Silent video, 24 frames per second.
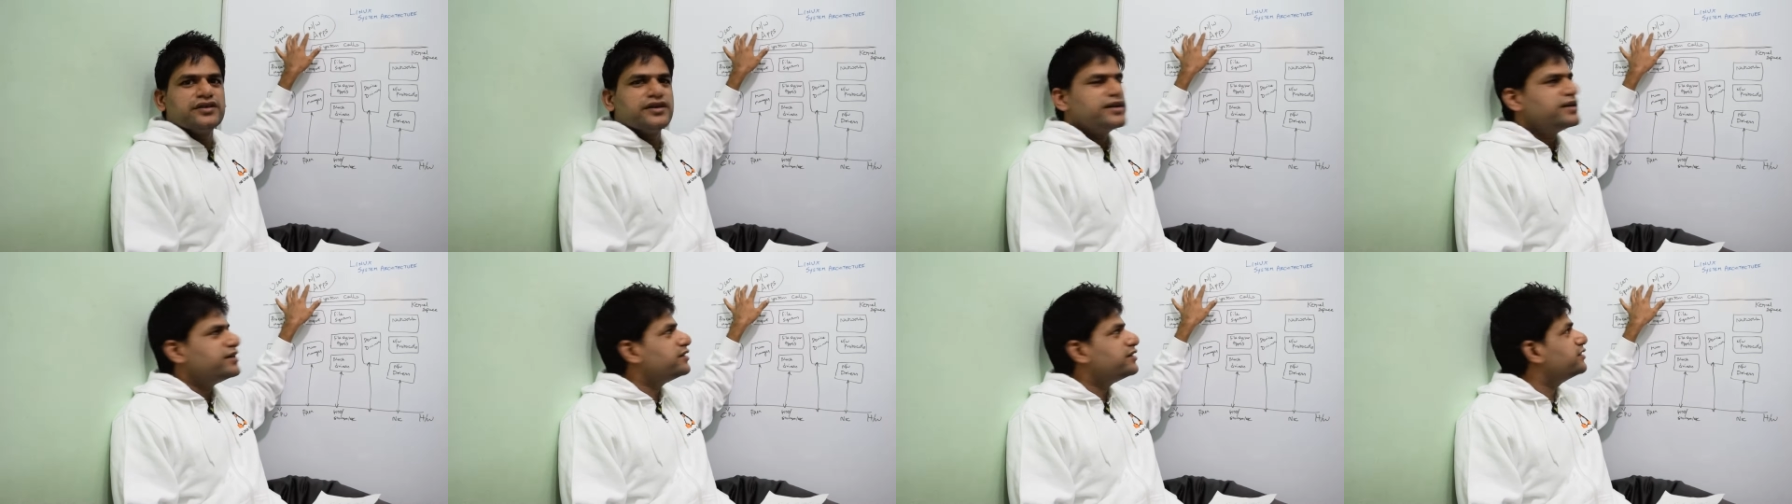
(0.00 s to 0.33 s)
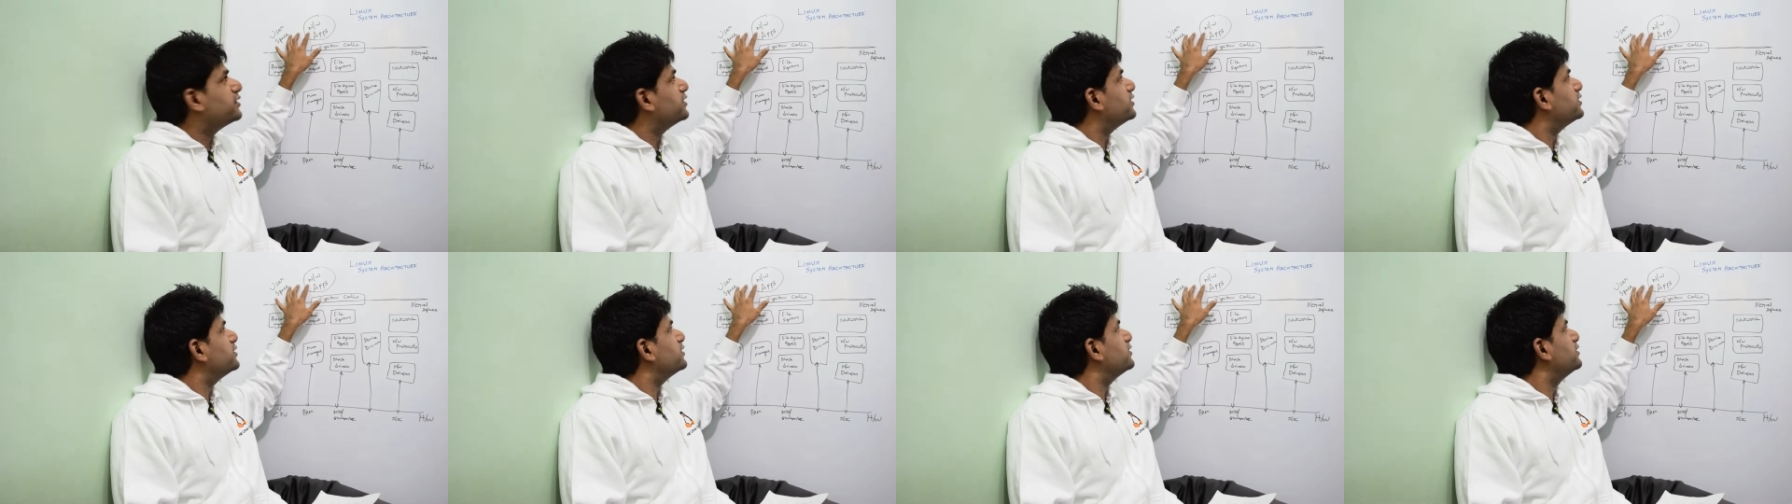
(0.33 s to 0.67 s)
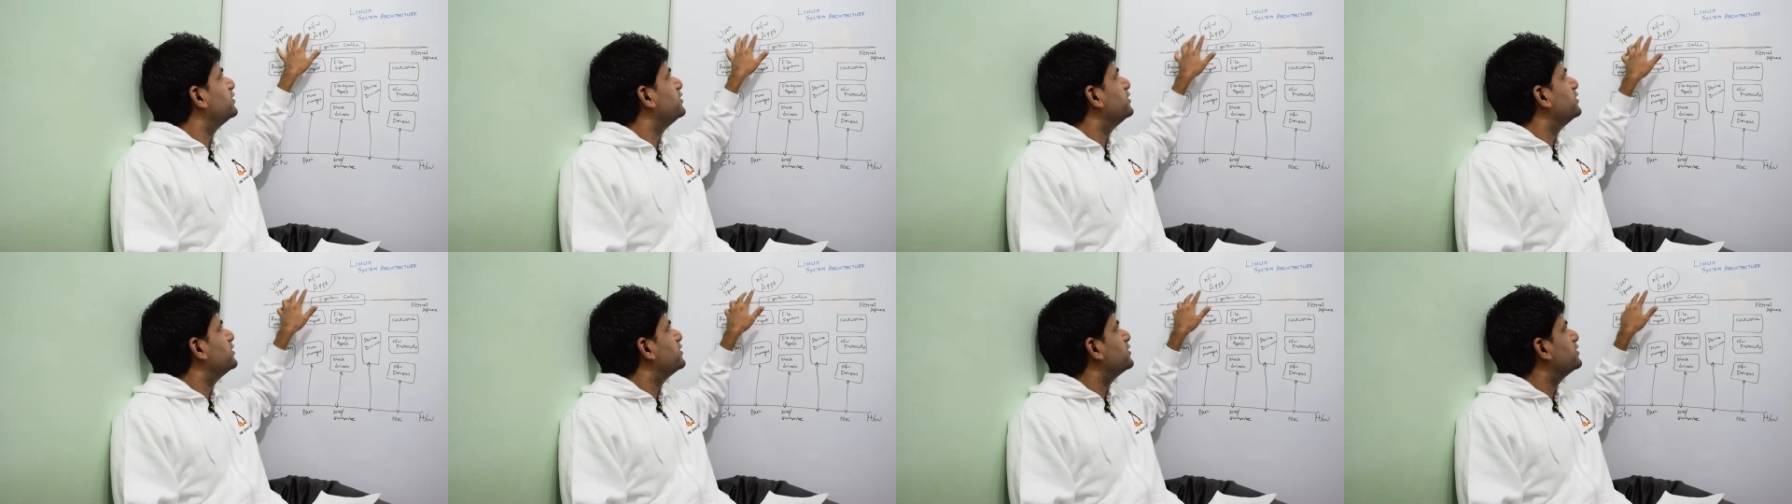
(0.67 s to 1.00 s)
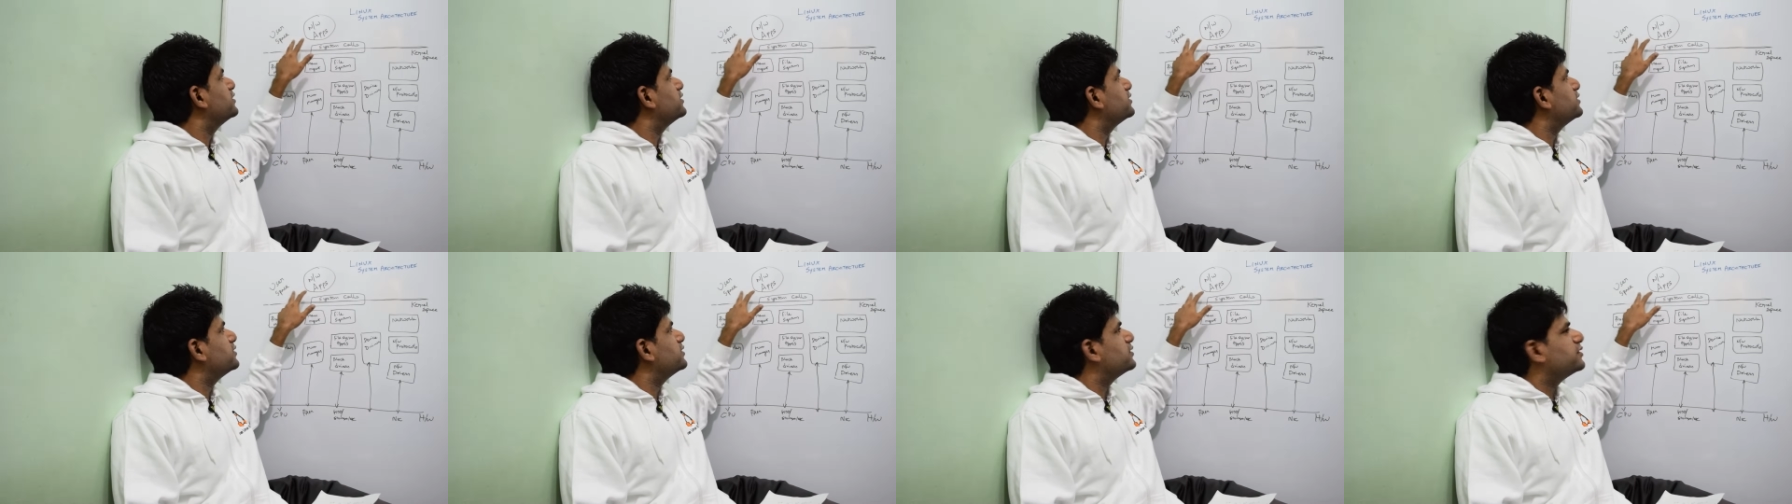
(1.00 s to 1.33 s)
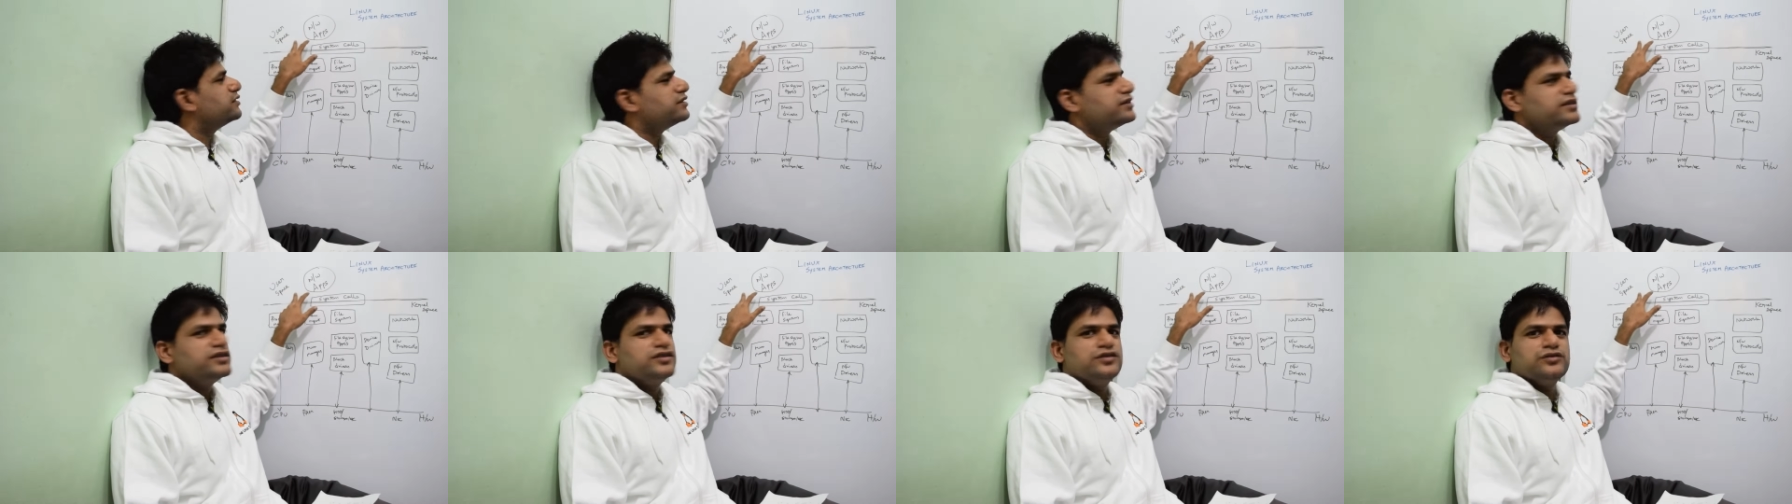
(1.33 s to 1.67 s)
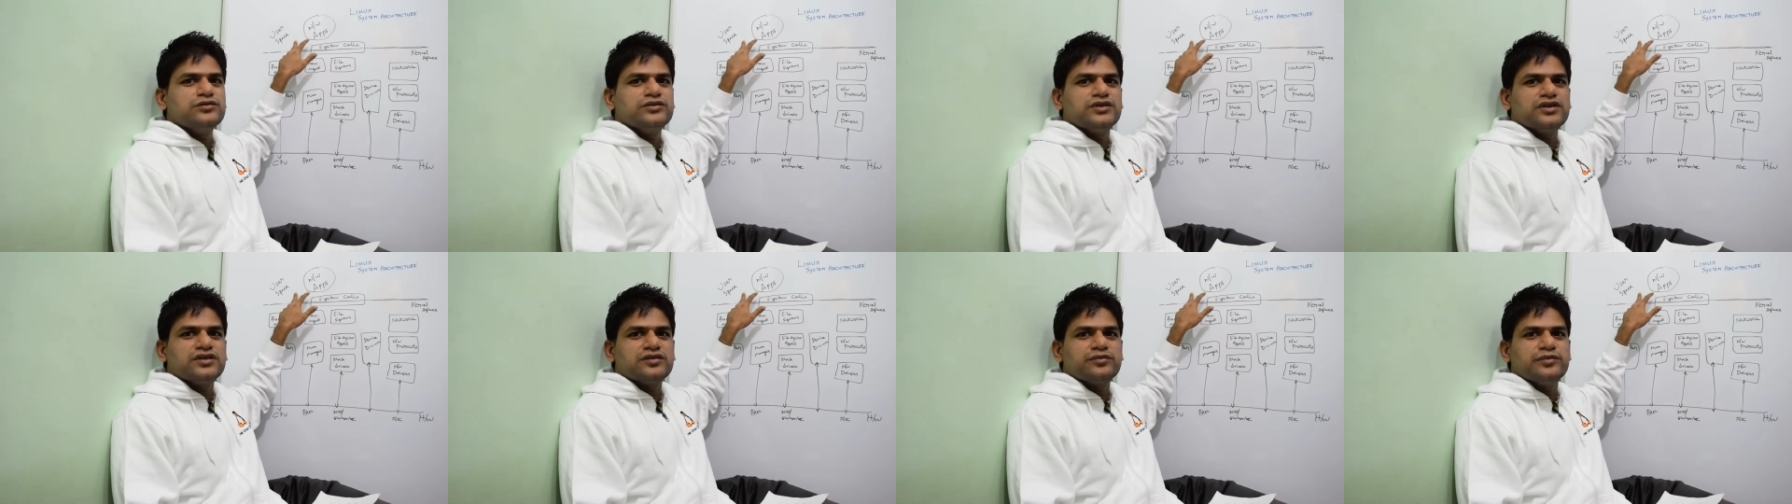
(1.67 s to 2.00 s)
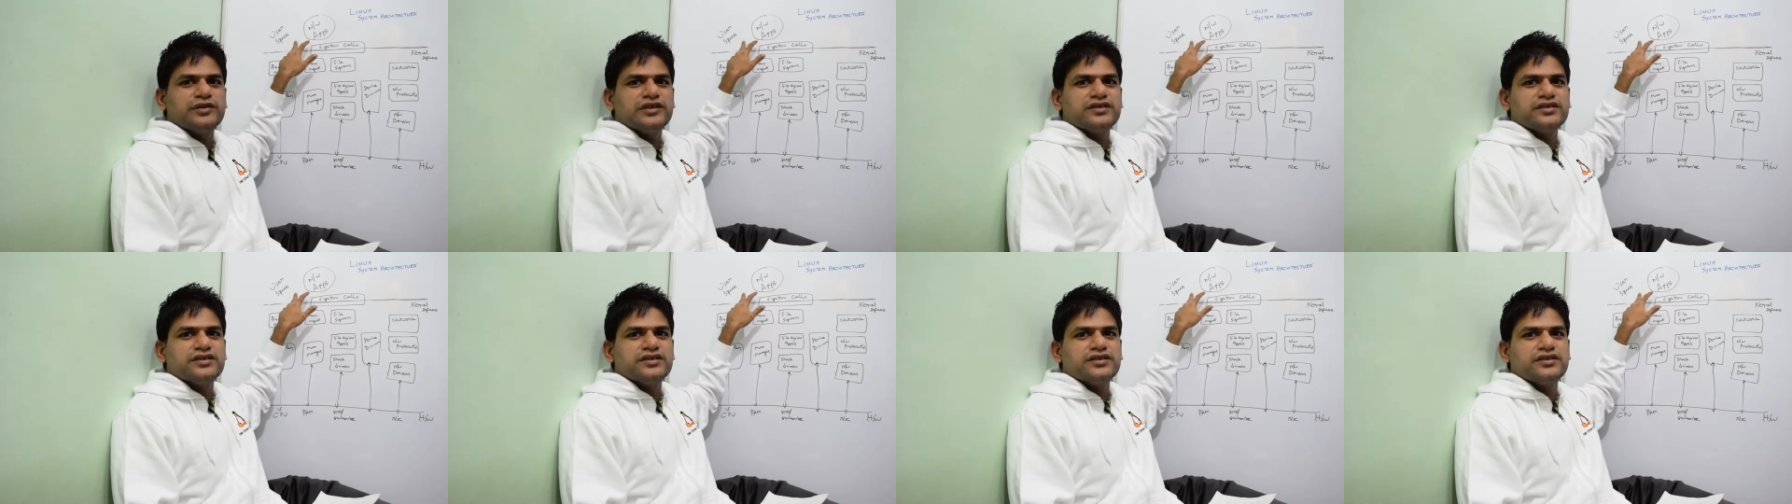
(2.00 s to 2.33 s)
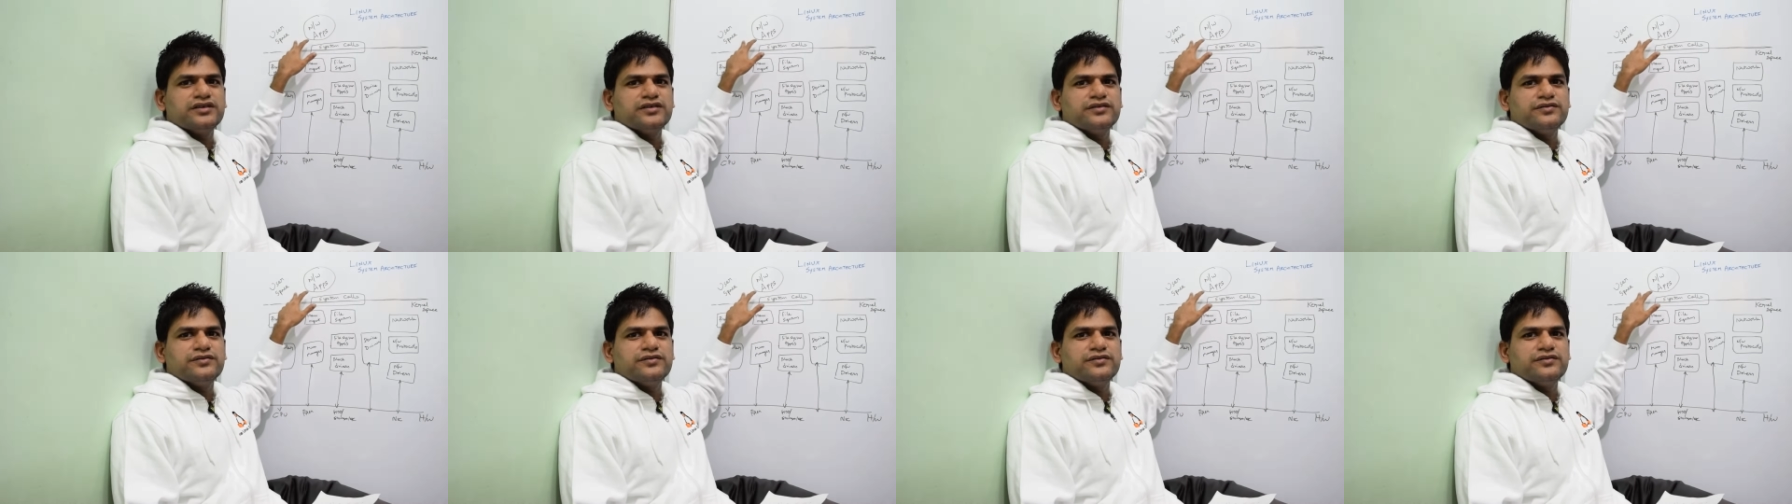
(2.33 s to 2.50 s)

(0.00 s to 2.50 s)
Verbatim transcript: and then this is in the user space